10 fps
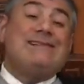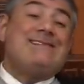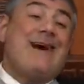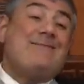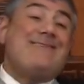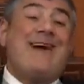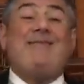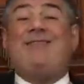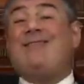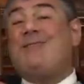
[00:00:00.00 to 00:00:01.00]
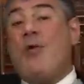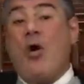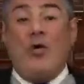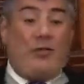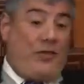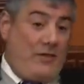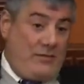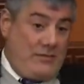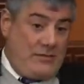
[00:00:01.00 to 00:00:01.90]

Sometimes it's both.